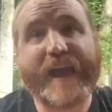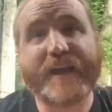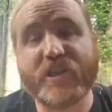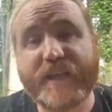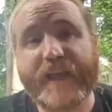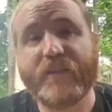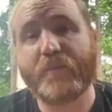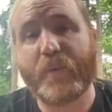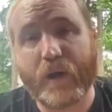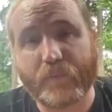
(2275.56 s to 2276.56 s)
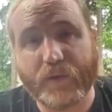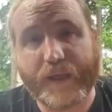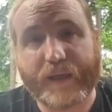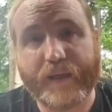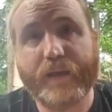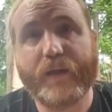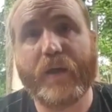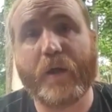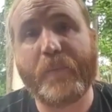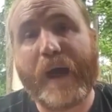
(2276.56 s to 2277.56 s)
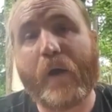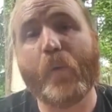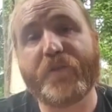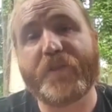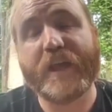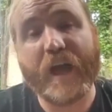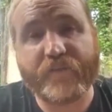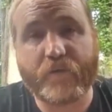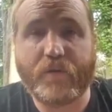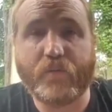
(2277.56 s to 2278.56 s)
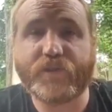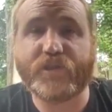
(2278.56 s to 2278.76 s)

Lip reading: educating the public about what the government was